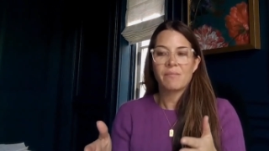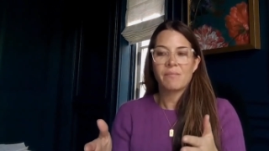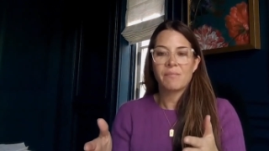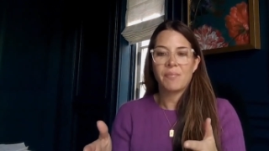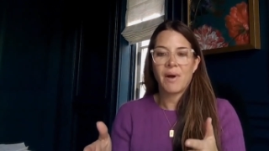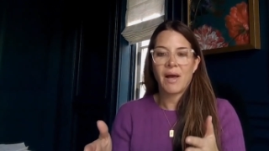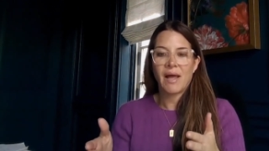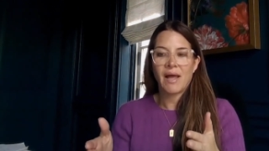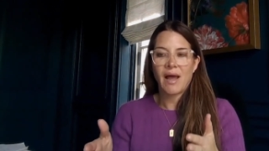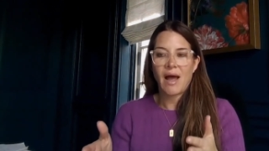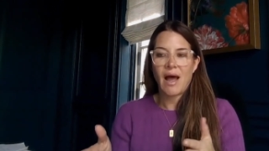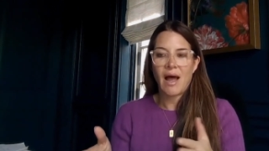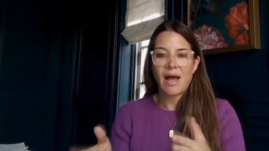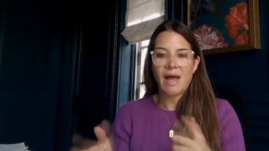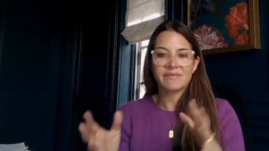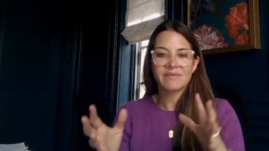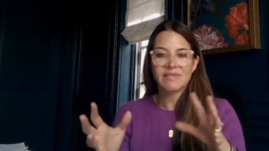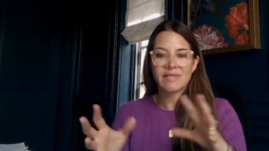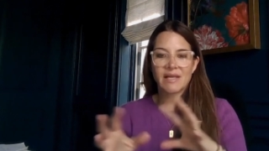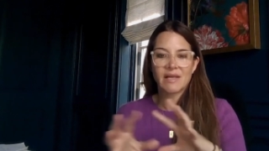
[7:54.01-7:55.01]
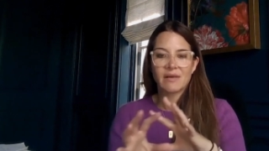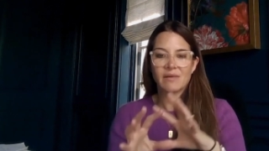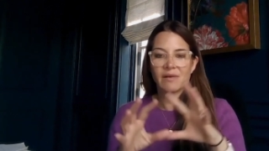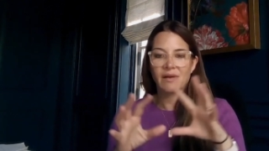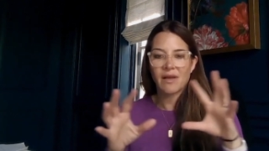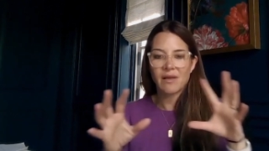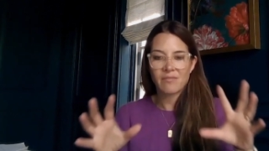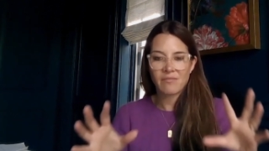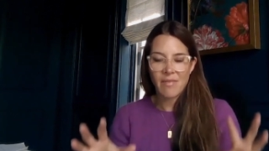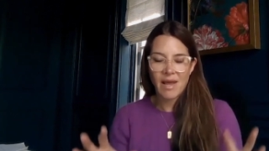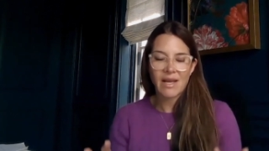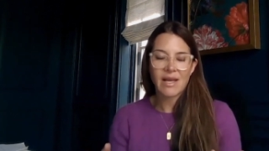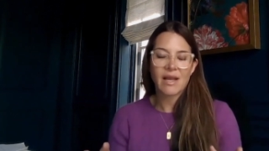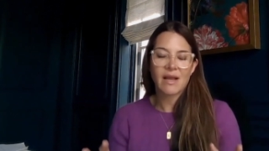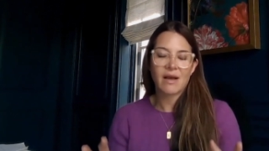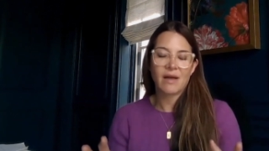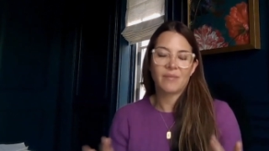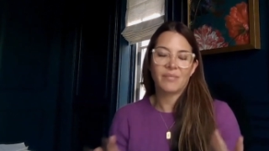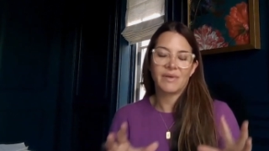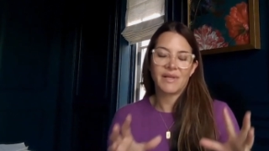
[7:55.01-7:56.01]
but I've seen in, in many
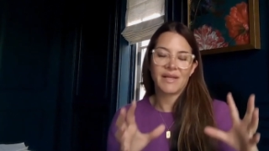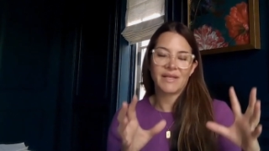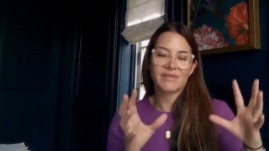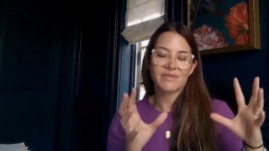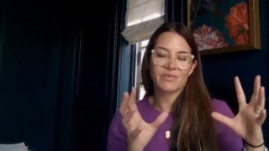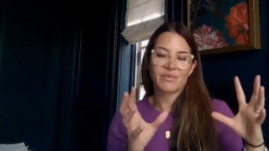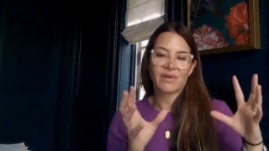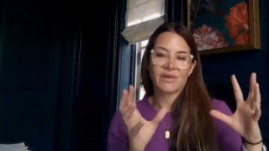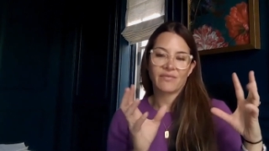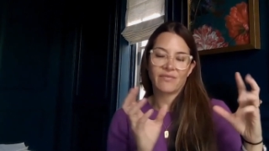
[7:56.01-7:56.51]
companies where the